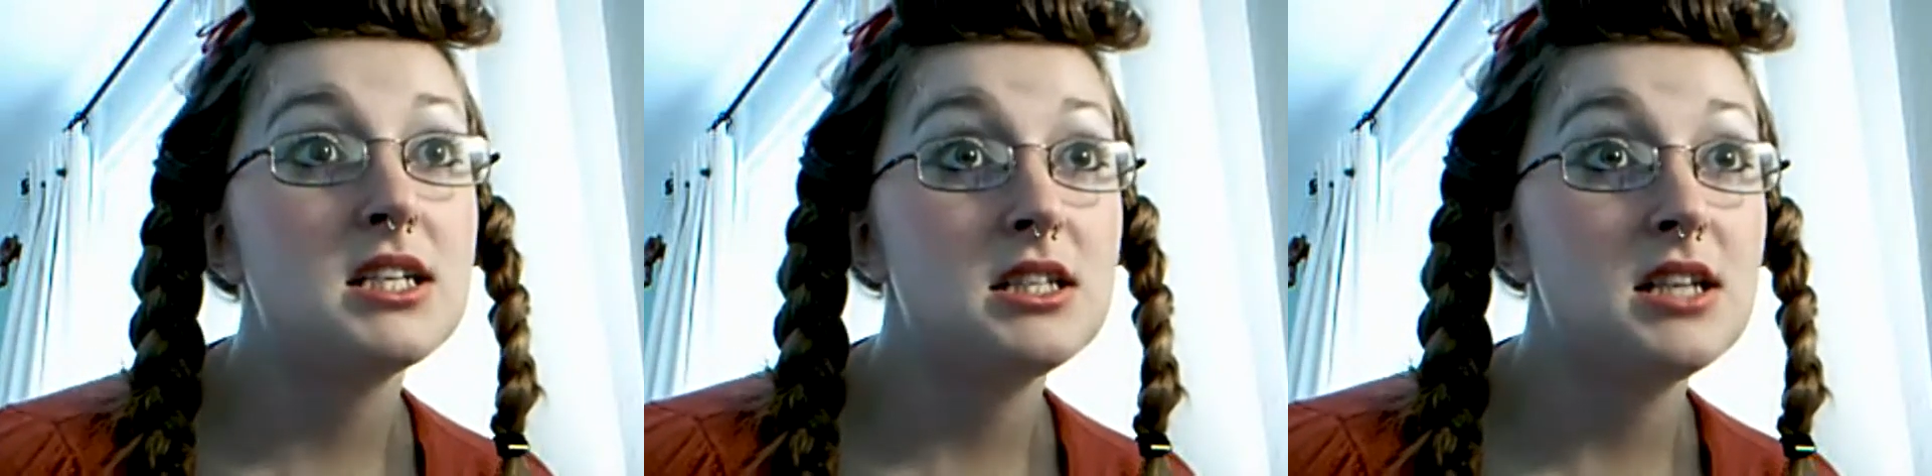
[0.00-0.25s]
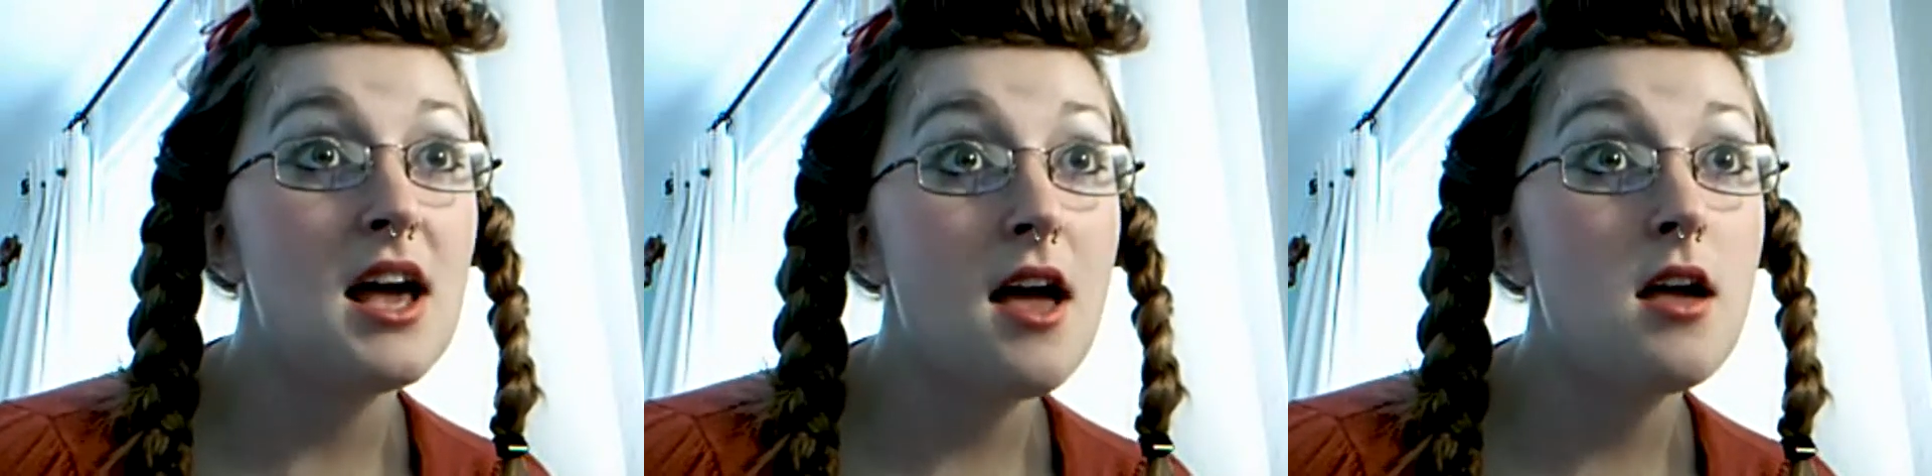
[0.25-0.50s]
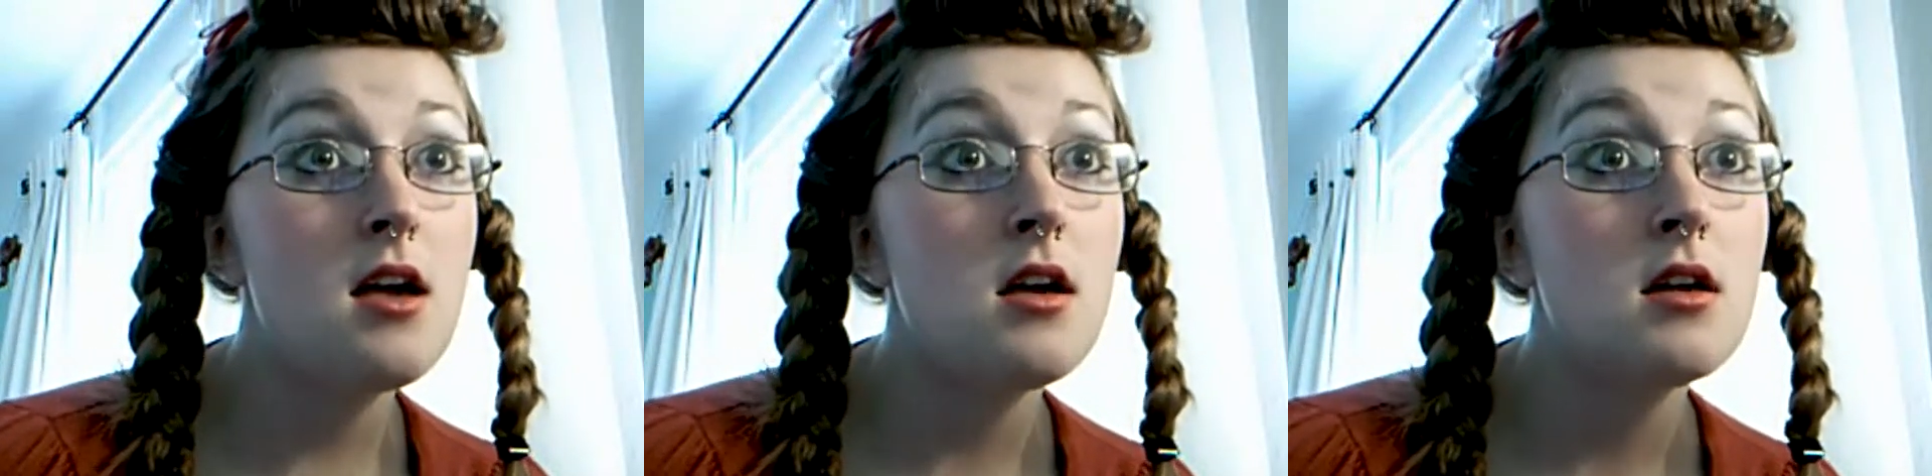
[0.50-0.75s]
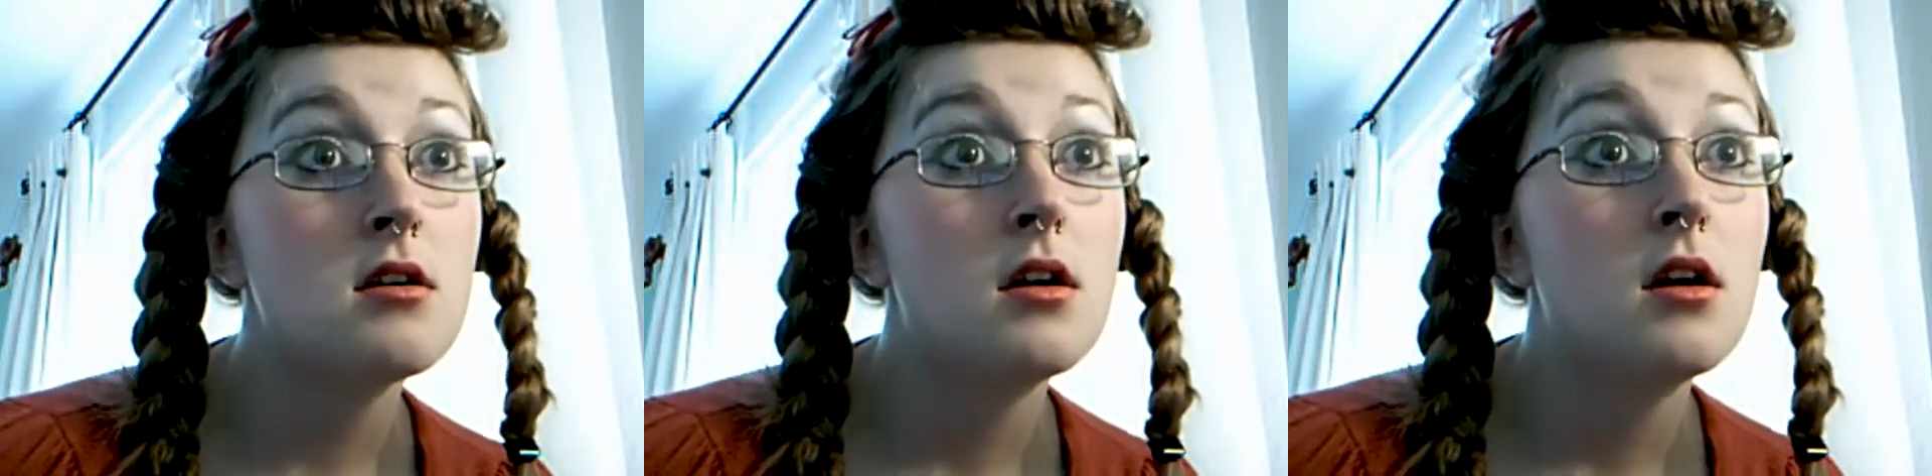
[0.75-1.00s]
stay,
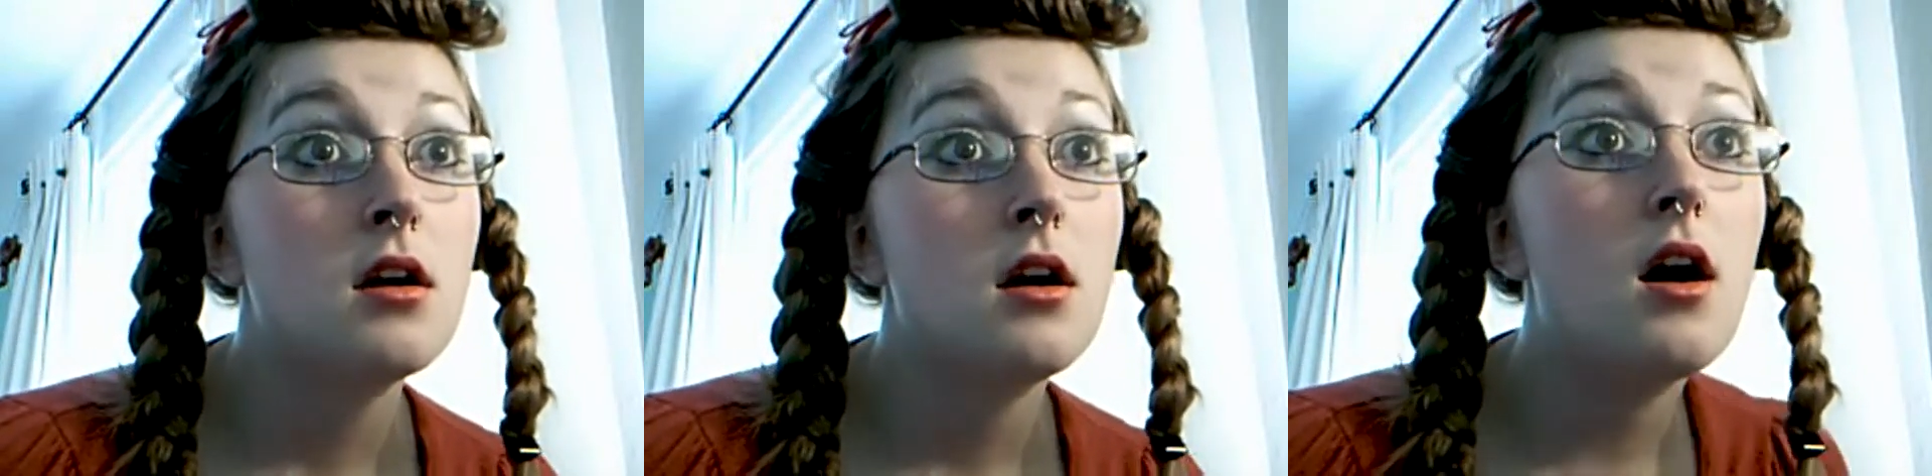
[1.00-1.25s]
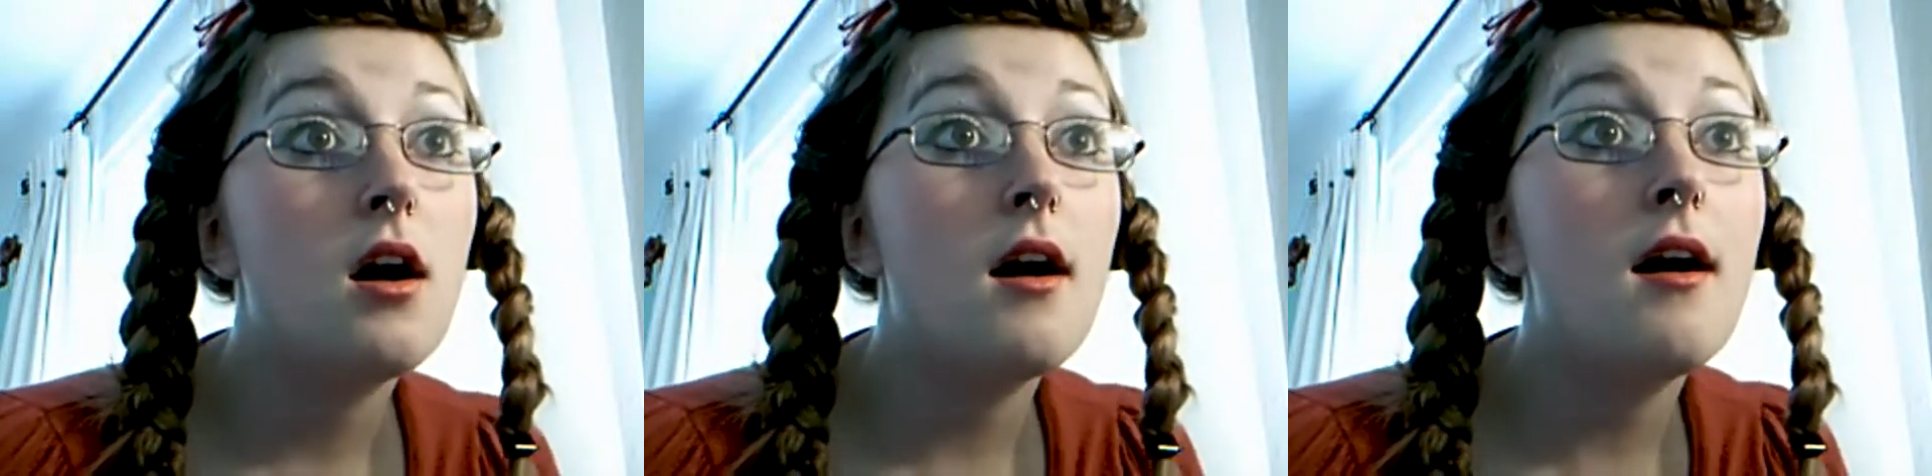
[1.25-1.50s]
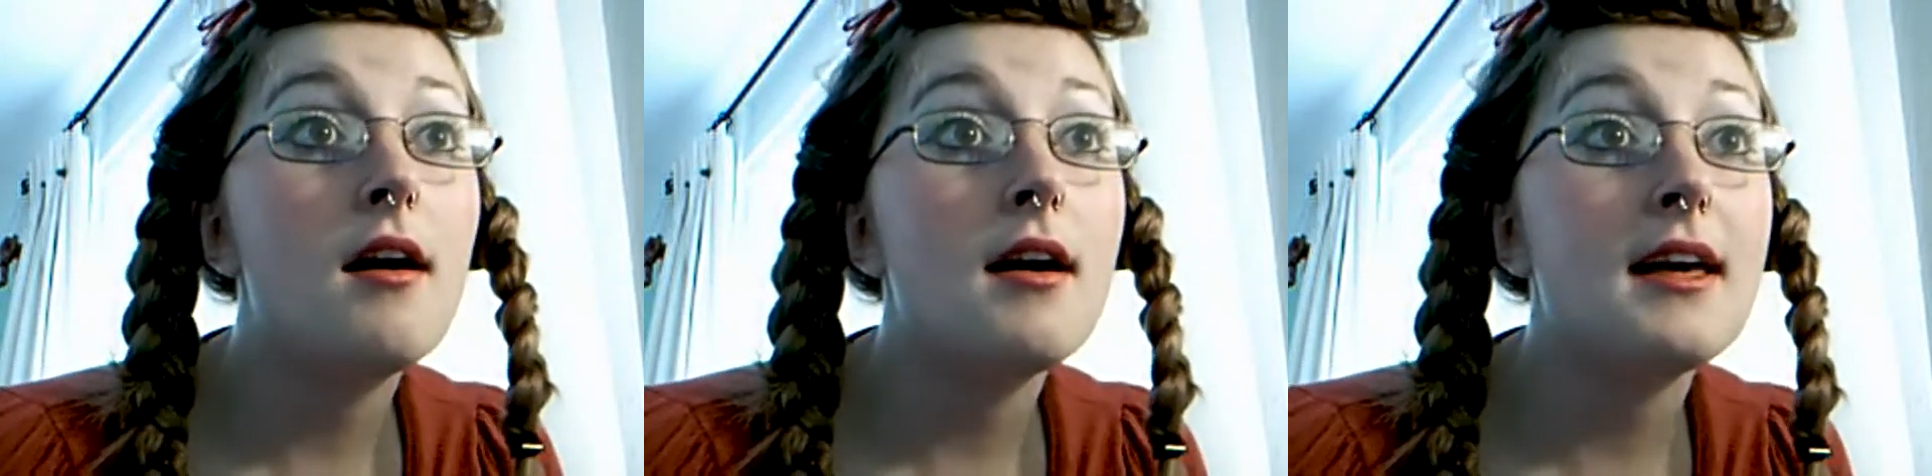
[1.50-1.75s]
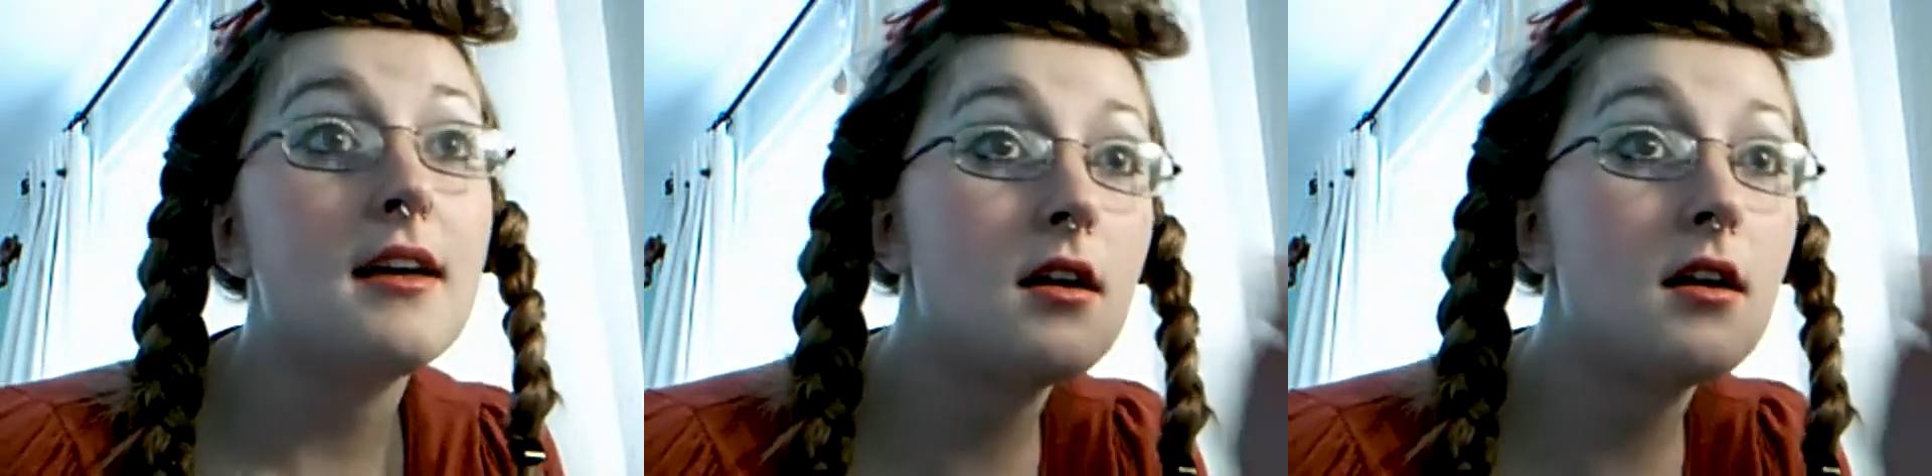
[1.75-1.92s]
I,